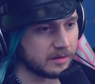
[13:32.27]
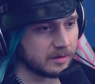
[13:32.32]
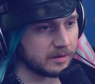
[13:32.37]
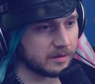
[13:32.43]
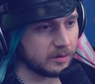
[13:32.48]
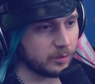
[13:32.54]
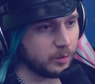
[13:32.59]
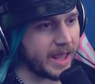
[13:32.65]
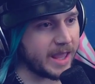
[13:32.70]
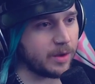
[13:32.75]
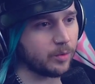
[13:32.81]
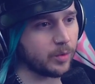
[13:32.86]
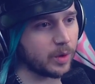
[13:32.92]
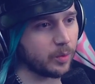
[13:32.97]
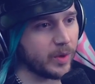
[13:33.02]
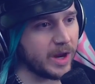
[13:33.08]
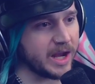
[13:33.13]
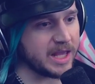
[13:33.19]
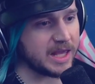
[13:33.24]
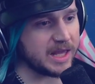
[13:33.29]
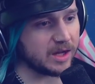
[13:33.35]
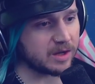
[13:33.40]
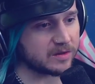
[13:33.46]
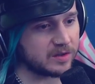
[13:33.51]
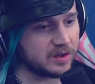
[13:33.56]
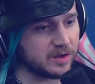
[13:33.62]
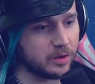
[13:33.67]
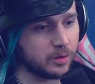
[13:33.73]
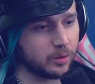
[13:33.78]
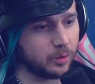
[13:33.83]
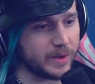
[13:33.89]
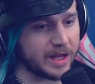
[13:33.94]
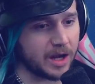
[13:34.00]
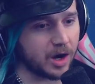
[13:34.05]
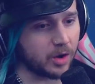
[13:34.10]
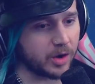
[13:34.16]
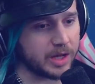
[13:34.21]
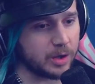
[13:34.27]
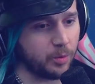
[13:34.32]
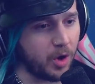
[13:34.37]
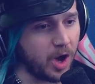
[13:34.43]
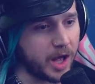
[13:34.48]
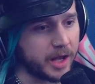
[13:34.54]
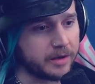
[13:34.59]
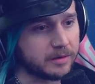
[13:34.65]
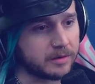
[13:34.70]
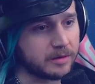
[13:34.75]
Wait, we're winning here too. We already won.